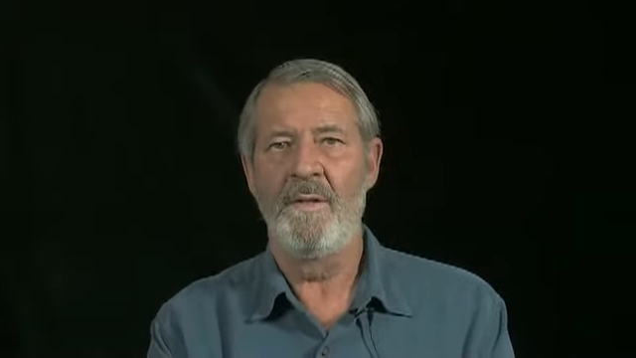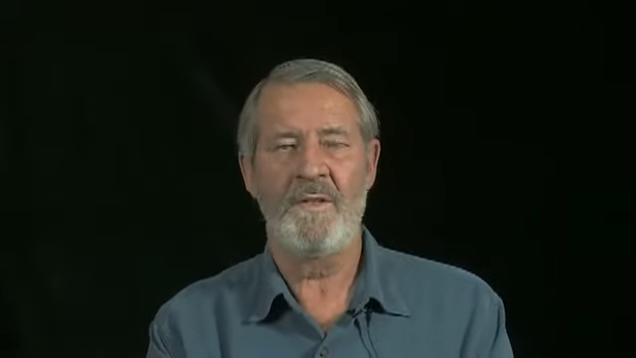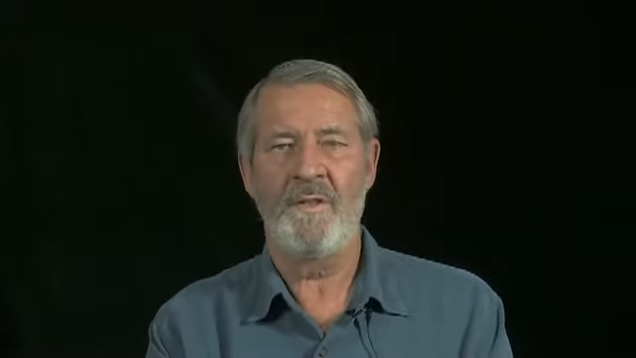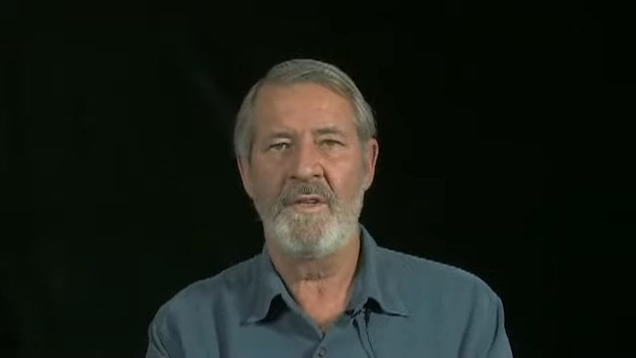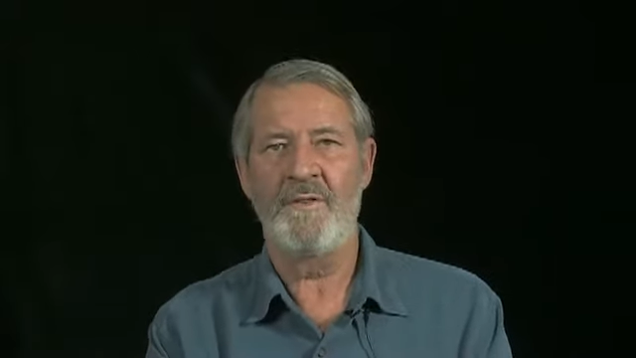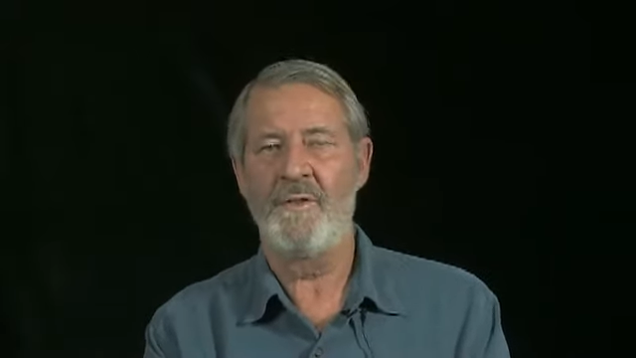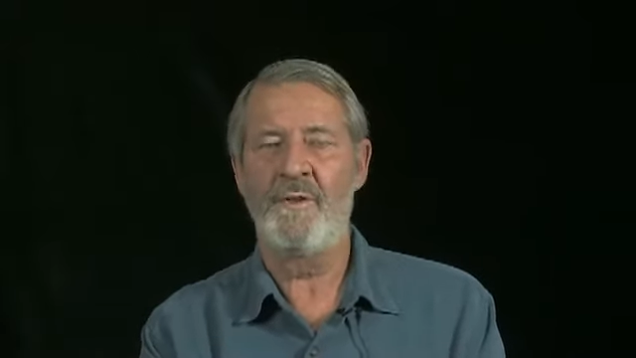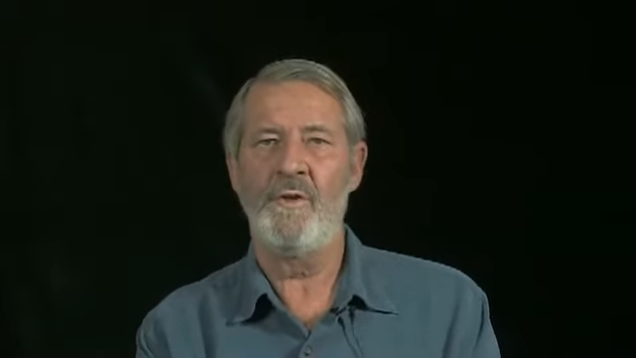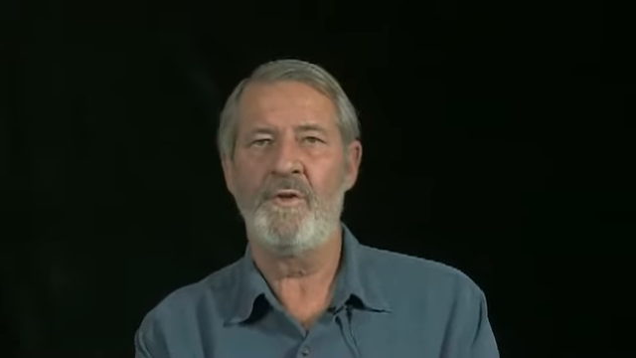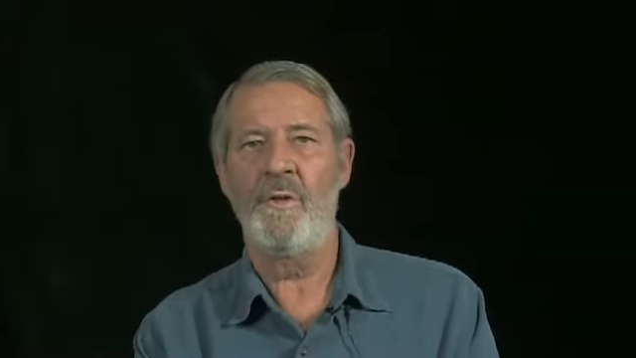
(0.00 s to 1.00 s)
This is
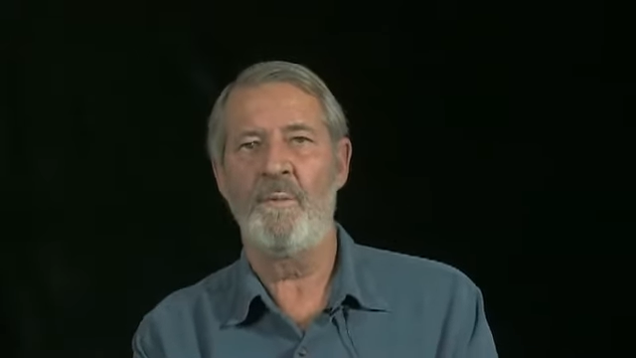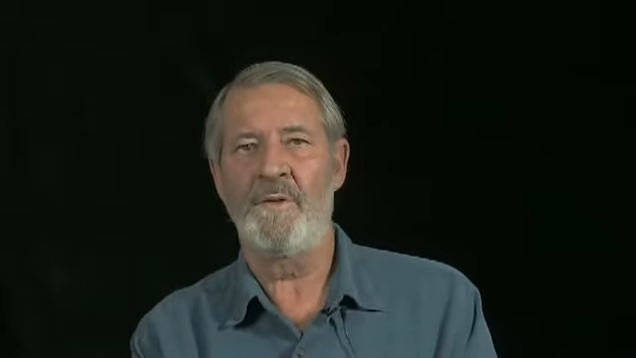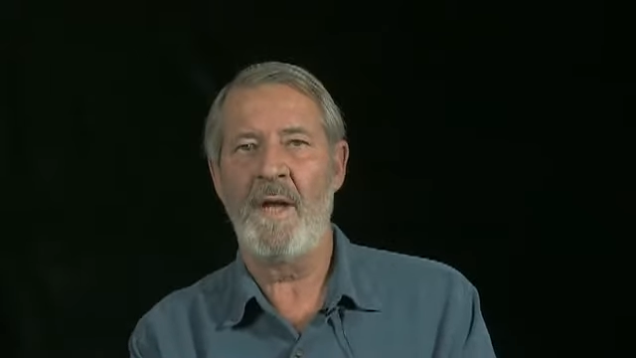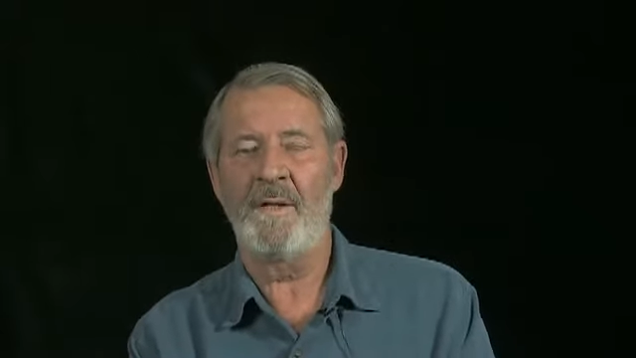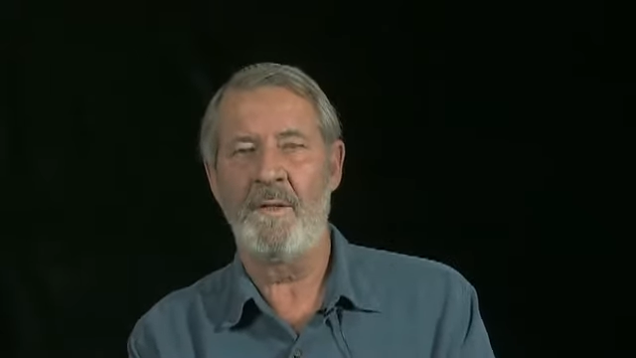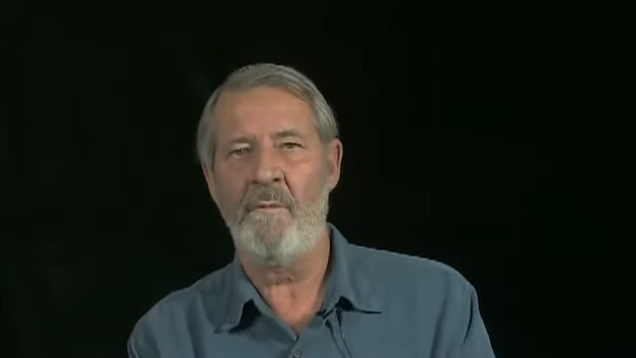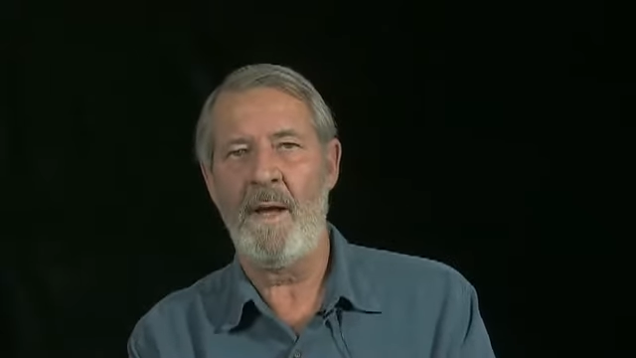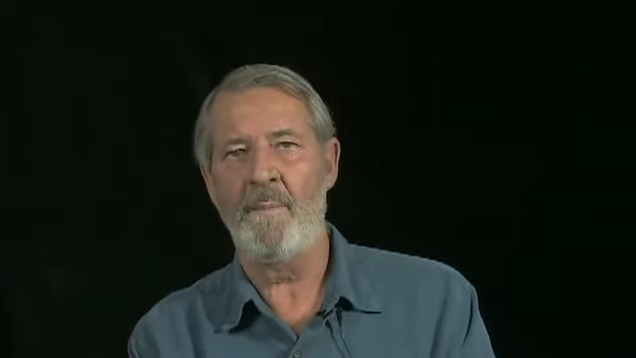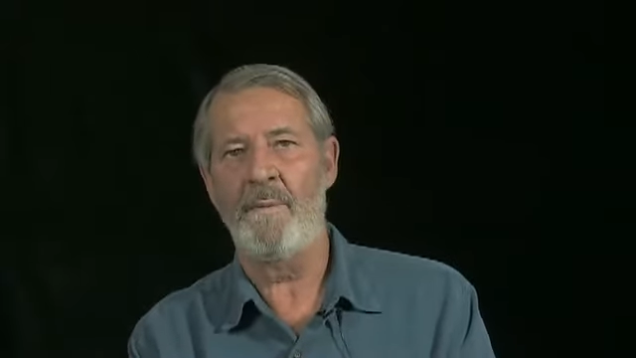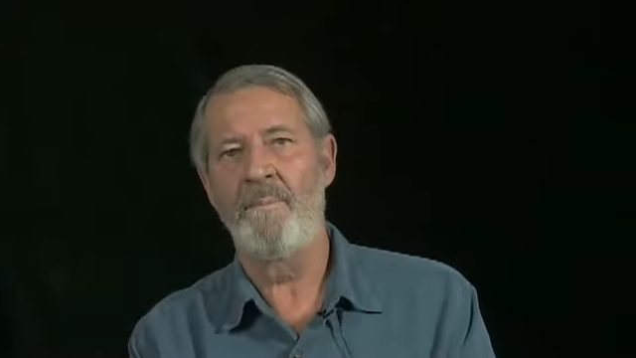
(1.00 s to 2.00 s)
institutional protected
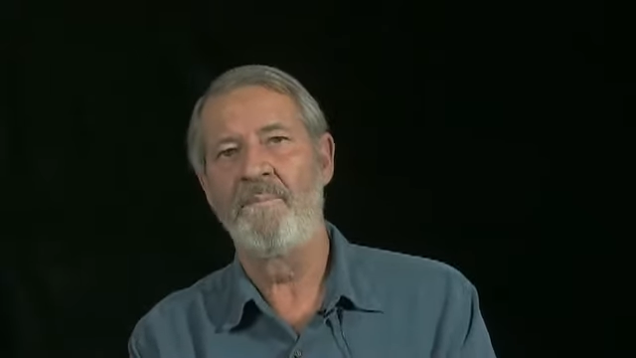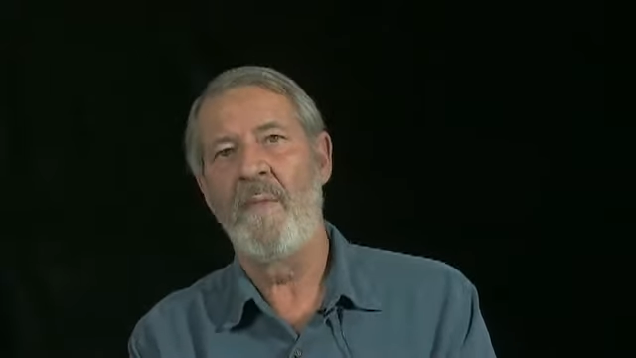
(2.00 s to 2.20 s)
rape.